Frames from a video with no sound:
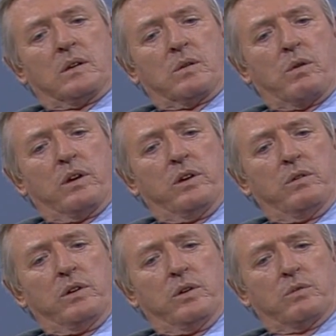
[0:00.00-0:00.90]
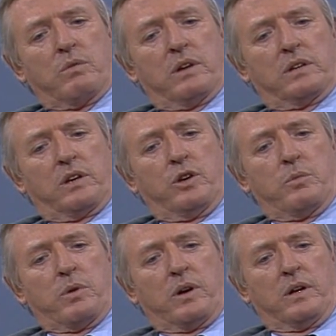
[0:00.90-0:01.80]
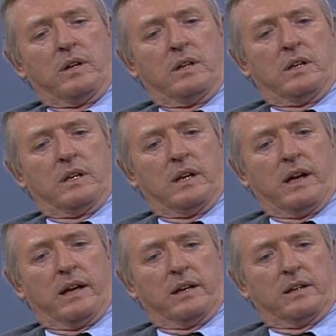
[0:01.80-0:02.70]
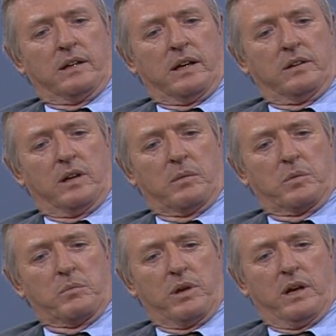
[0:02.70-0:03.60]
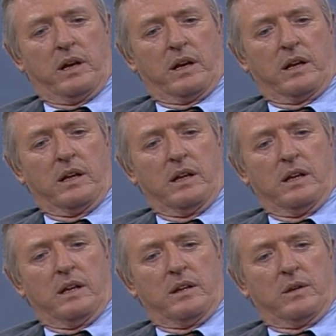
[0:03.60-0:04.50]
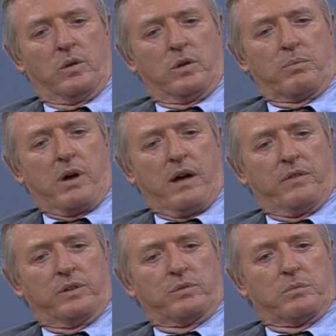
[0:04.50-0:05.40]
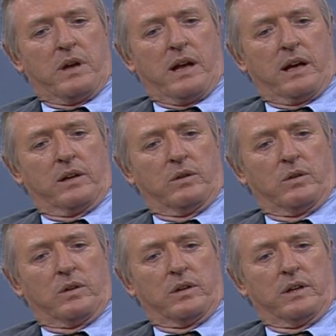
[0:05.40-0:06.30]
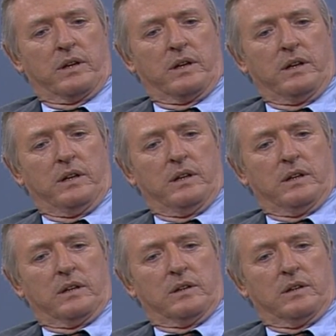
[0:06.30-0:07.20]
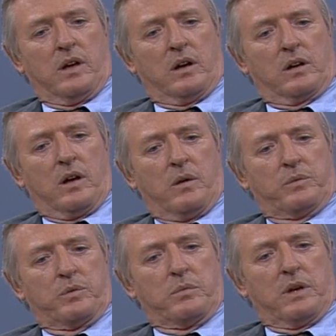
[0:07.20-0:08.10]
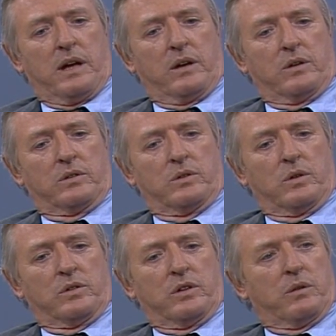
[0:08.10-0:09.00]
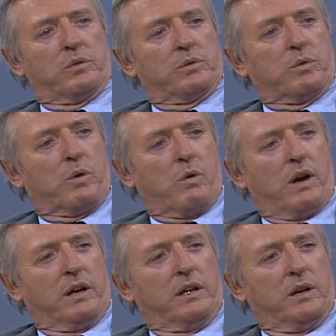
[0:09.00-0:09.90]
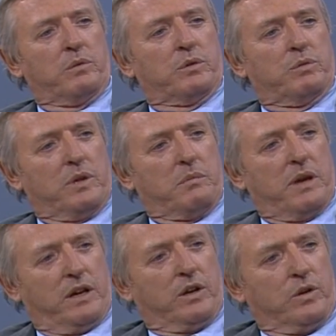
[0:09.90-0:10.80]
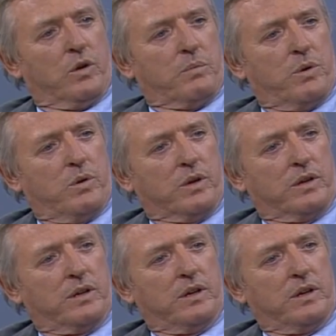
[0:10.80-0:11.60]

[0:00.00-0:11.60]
when Huey Newton went to Cuba and ended up complaining that all the privates were black and all the non-coms were mulattoes and all the generals were white, he was really making your point.